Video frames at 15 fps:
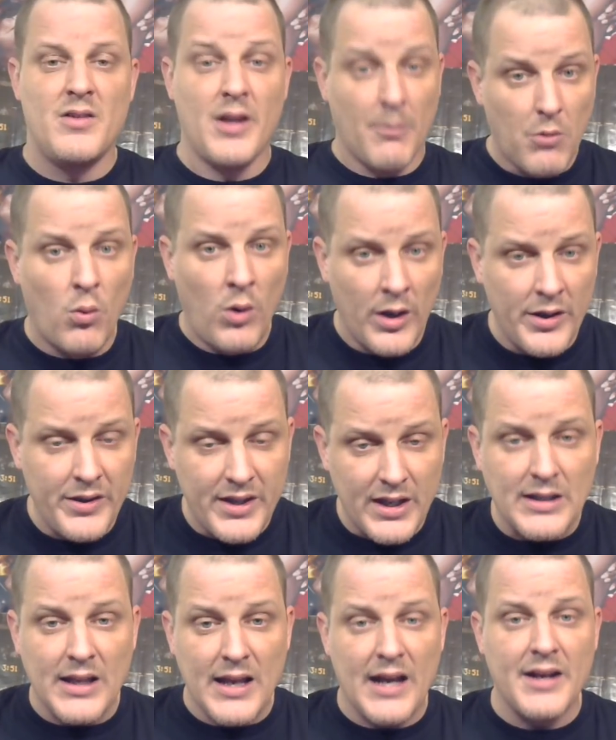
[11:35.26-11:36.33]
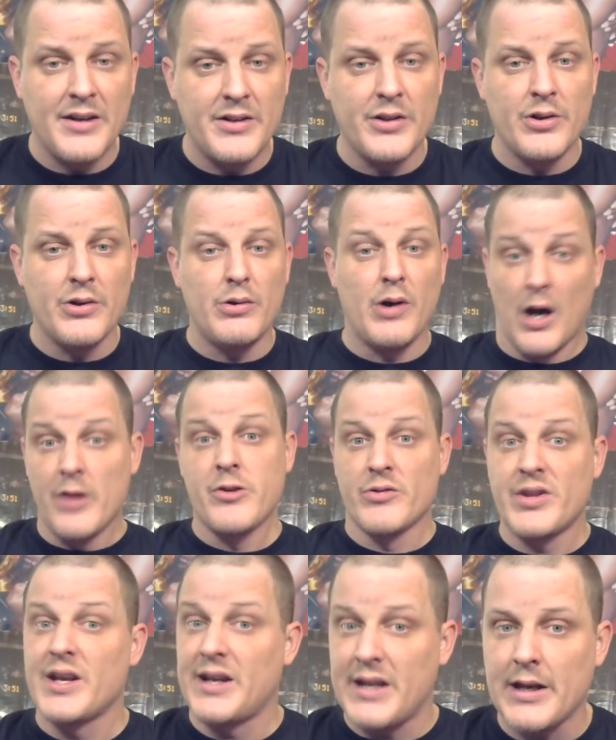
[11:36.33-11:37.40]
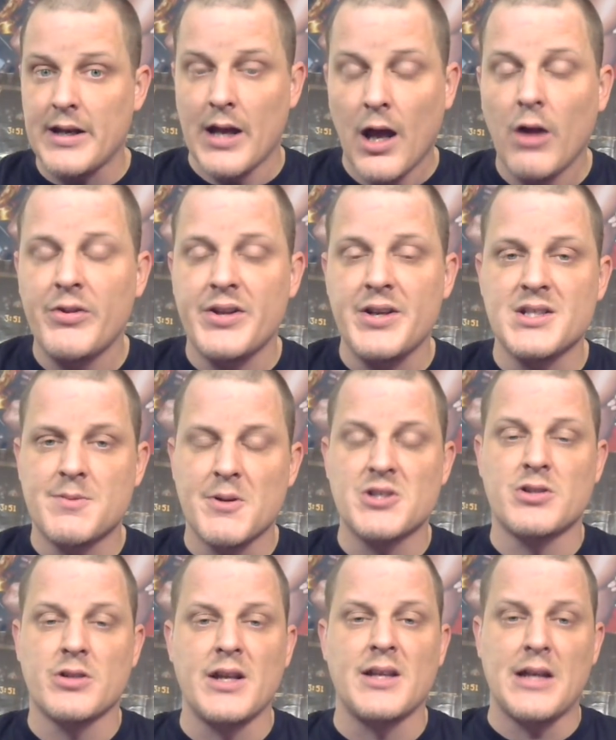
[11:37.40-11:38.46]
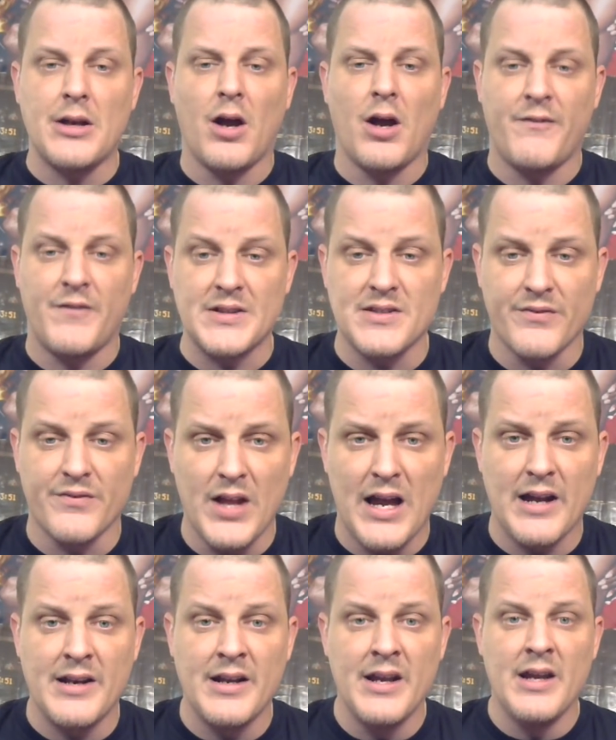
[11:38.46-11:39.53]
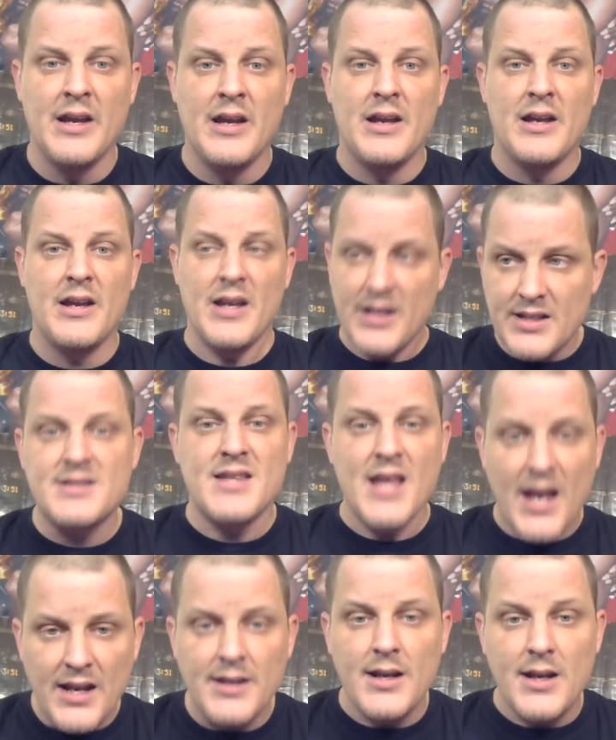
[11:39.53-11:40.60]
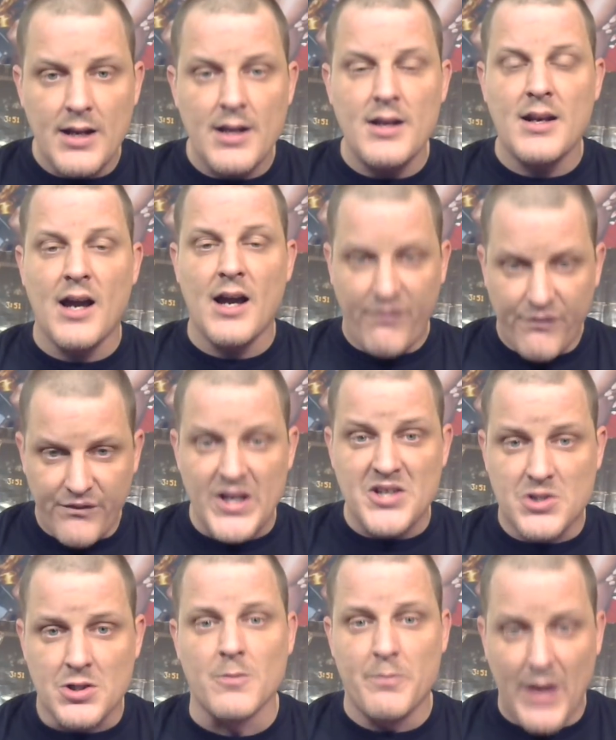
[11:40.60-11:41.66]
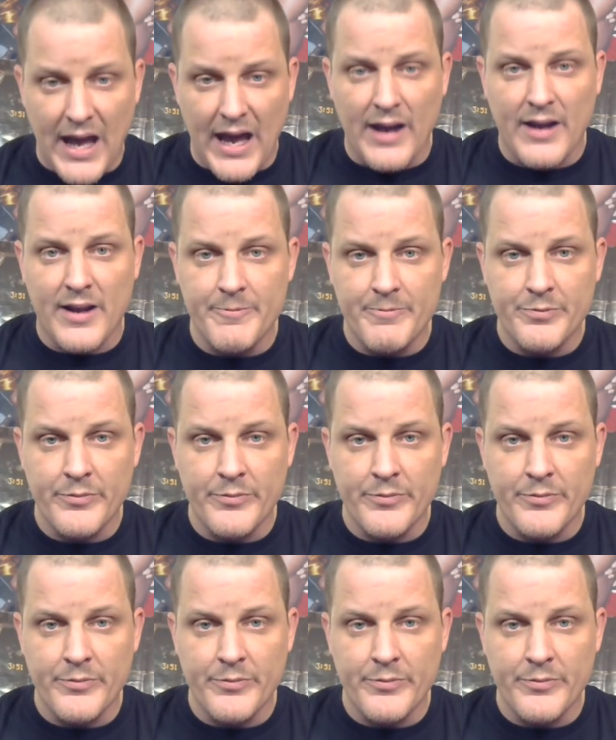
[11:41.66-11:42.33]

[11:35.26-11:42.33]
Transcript: Number one thing they got to do, other than get healthy, especially in that offensive line, is they need a feature back.